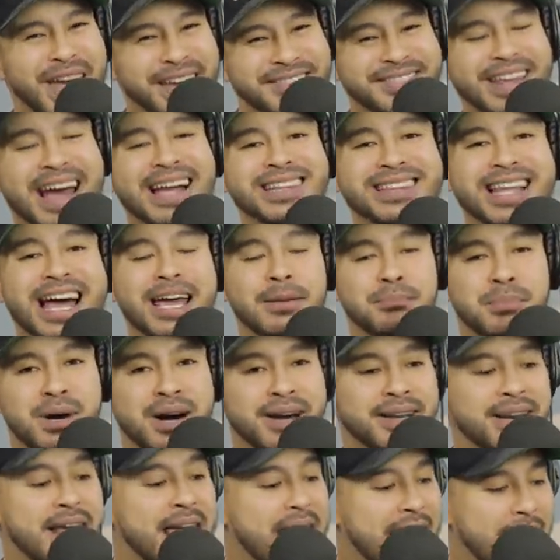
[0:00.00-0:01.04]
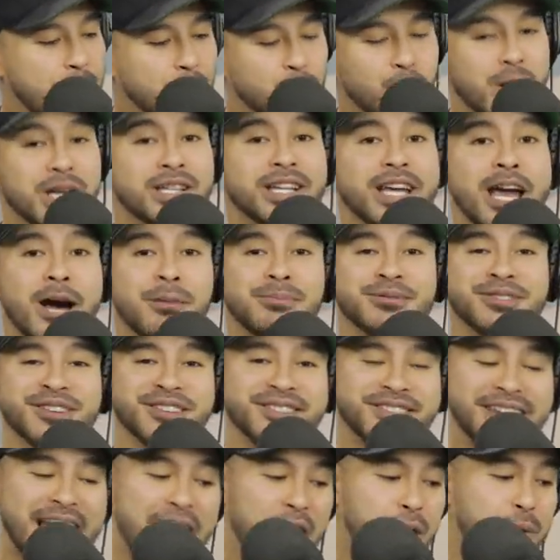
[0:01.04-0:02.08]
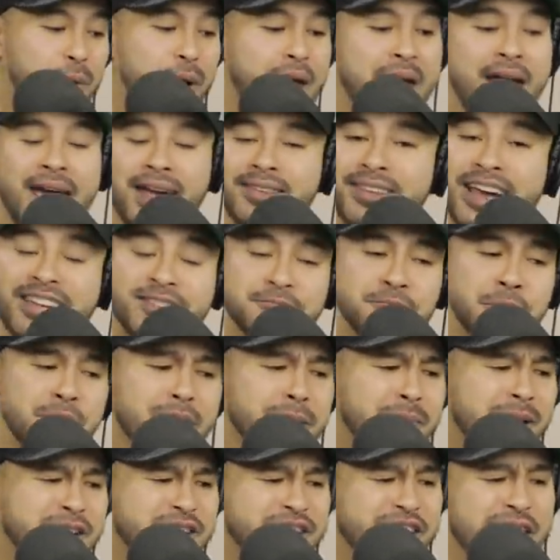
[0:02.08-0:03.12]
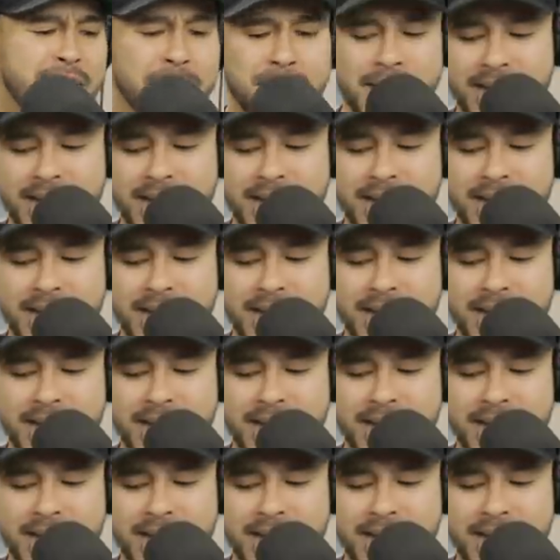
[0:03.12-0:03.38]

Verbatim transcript: hit that like button. It really helps us out. And that's pretty much it,